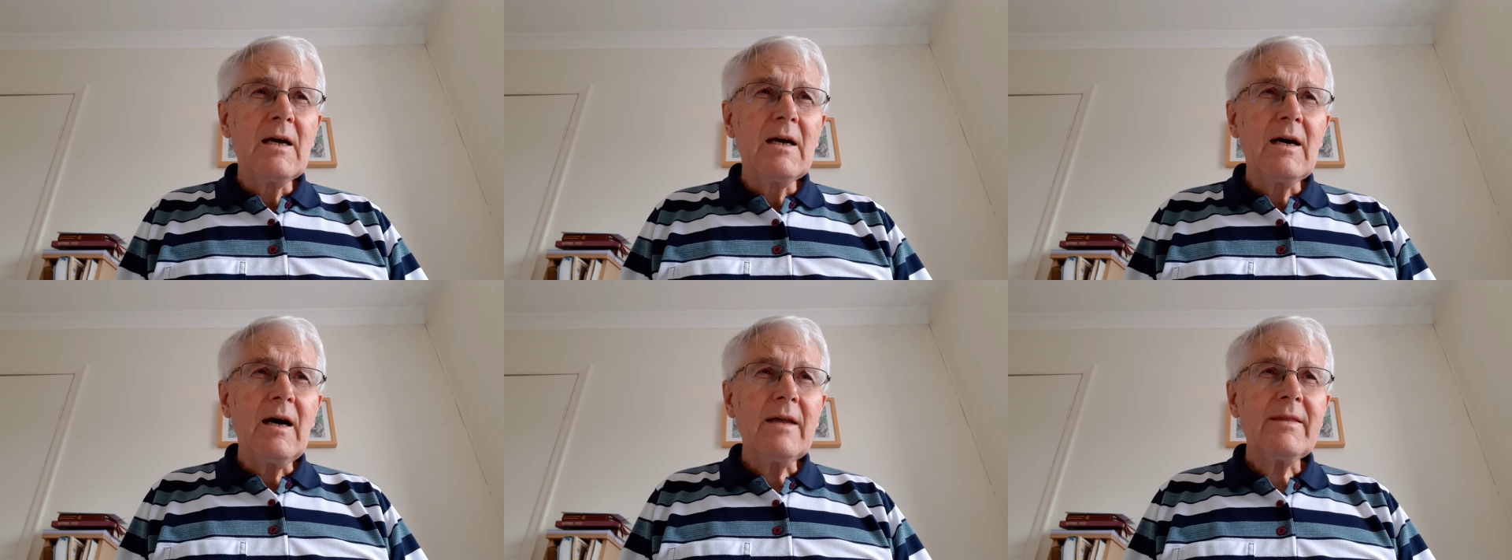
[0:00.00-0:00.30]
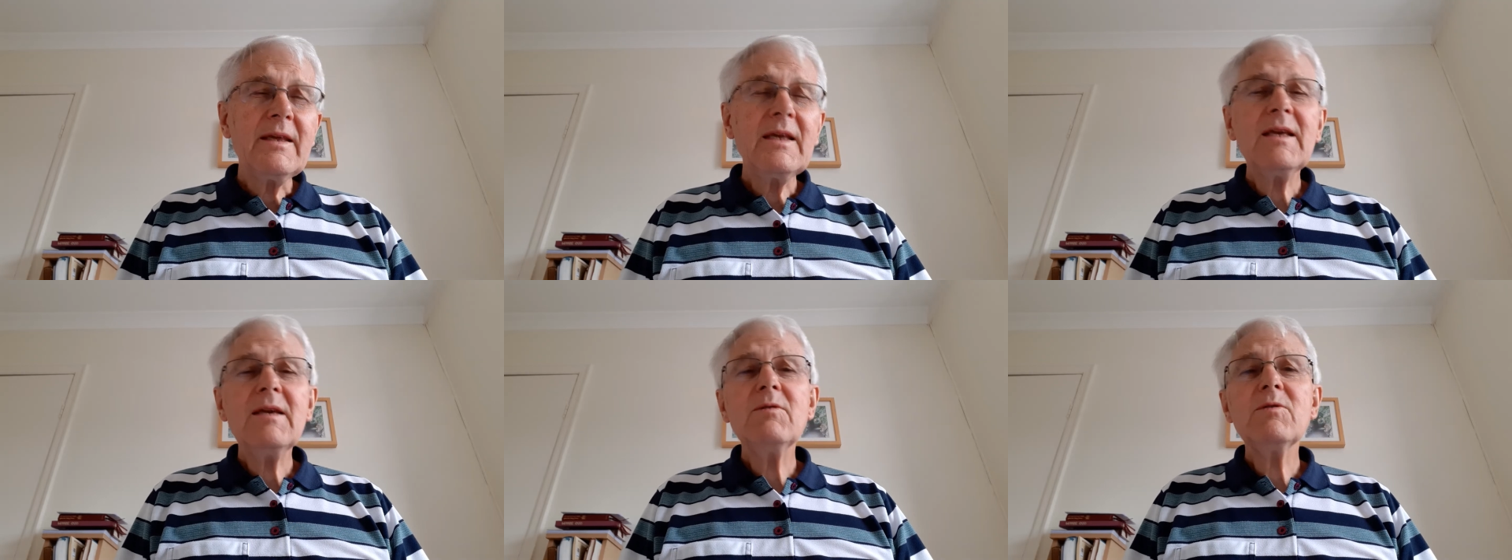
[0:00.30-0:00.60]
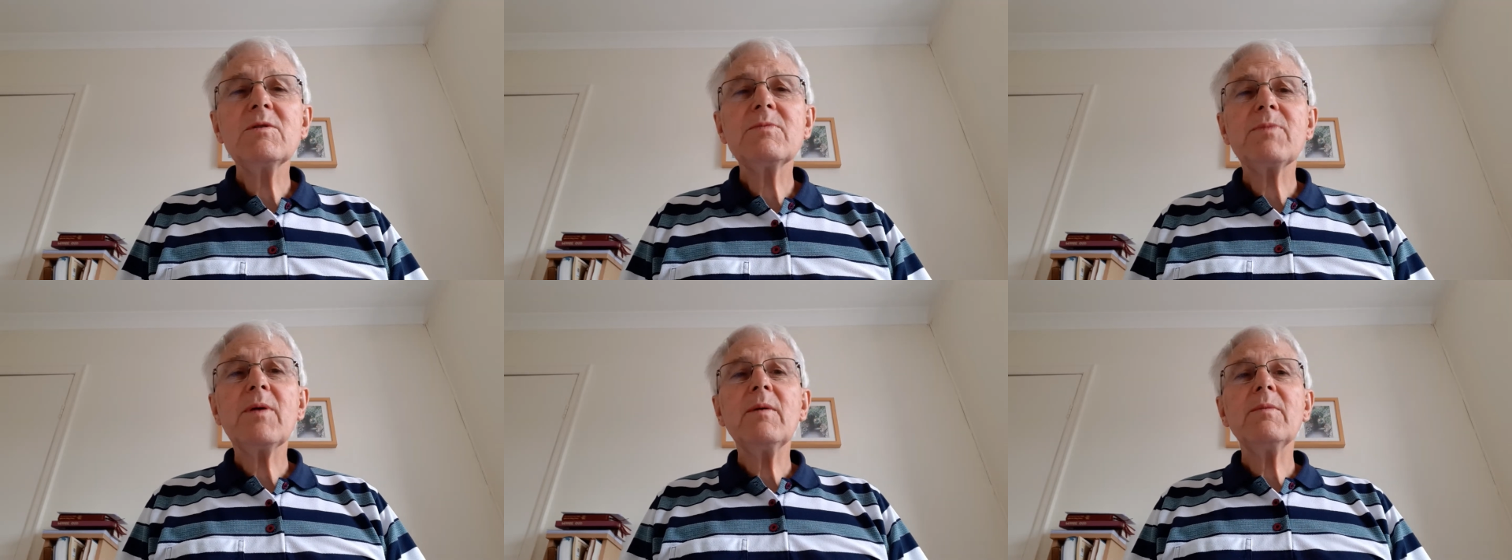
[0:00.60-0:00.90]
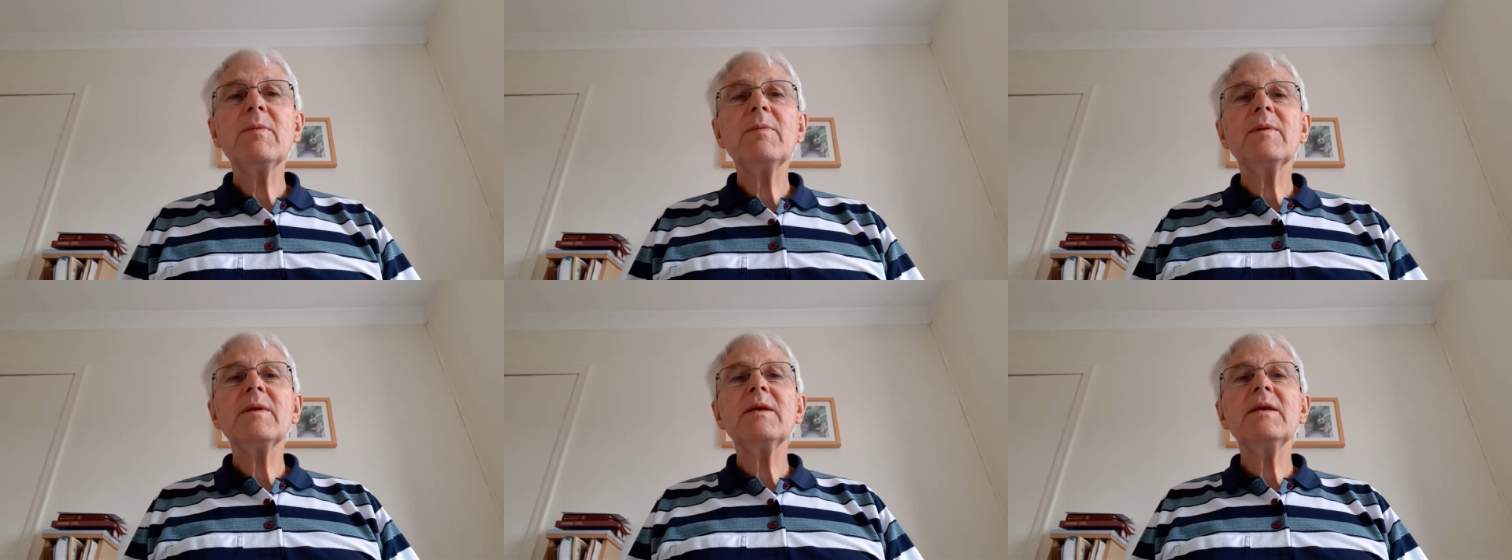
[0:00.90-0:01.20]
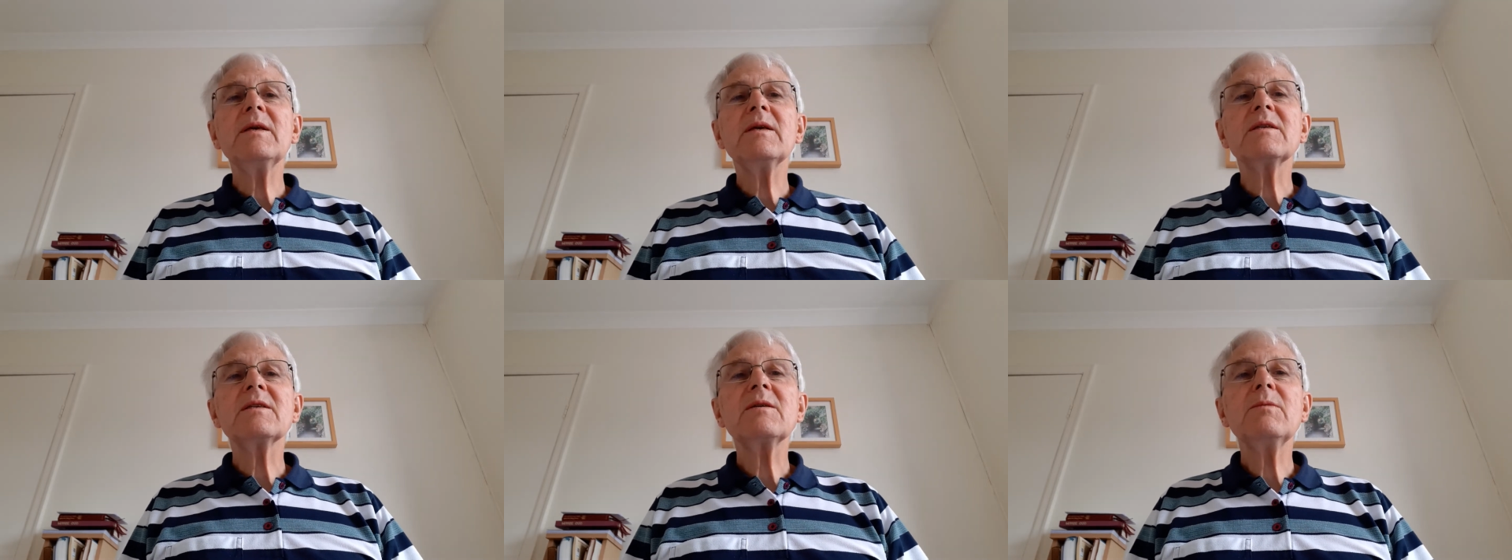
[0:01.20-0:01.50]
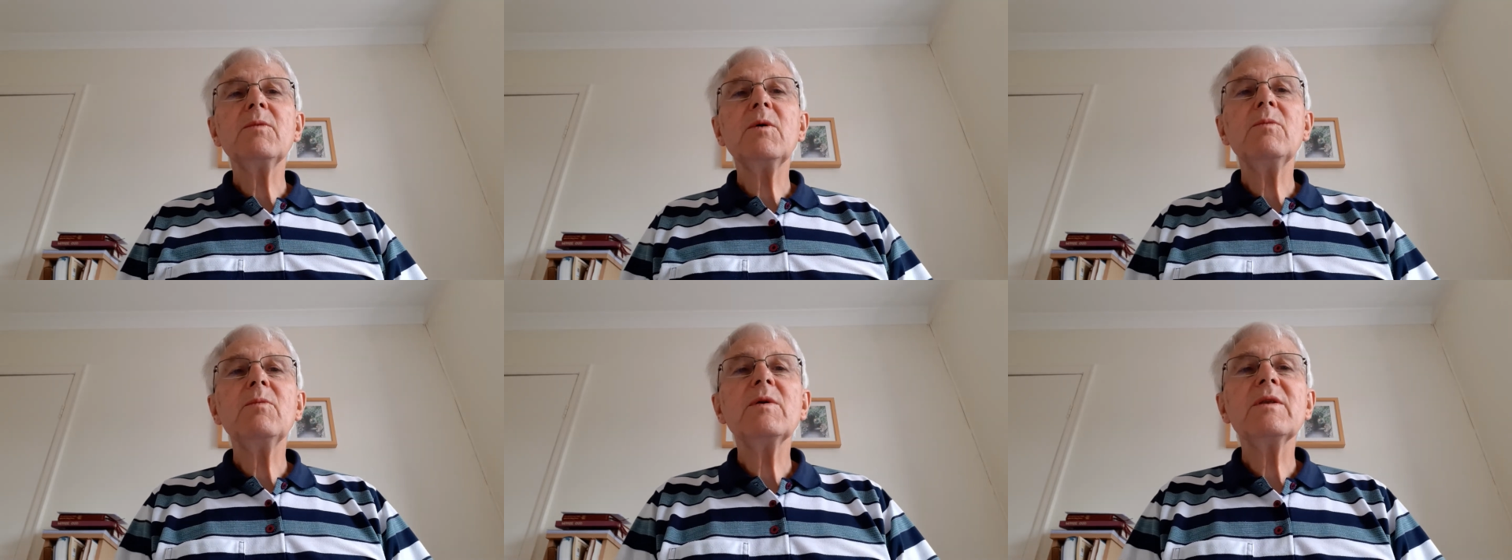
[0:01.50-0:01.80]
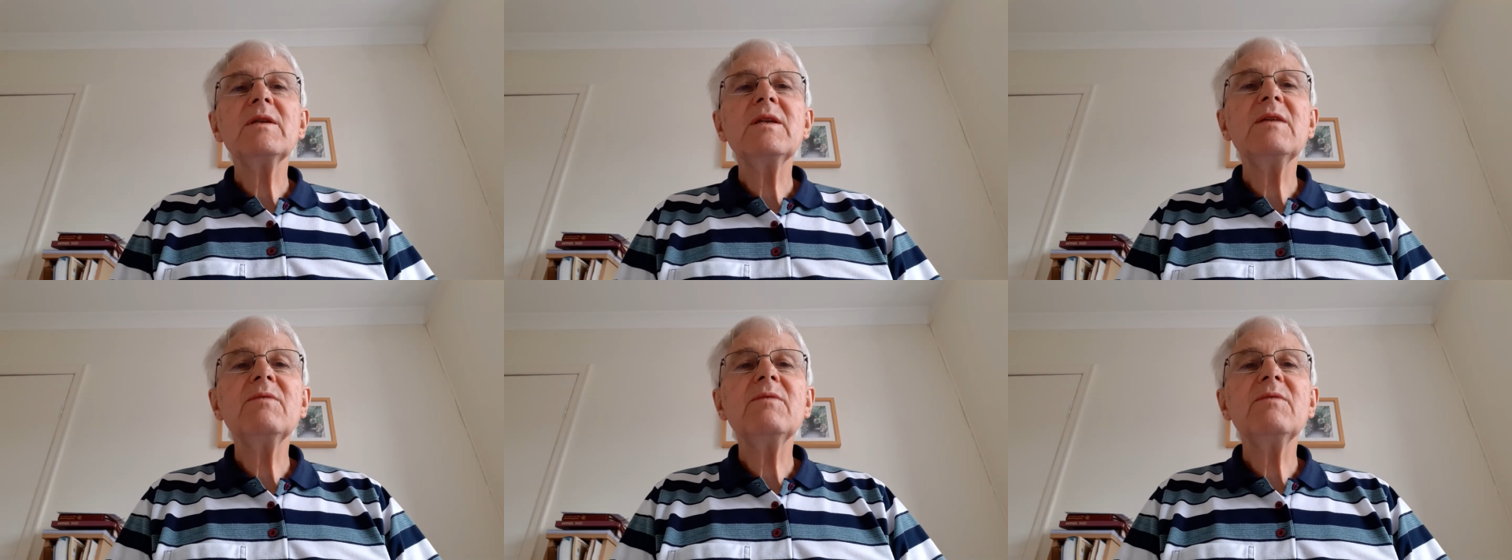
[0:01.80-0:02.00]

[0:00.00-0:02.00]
I think he was probably someone with an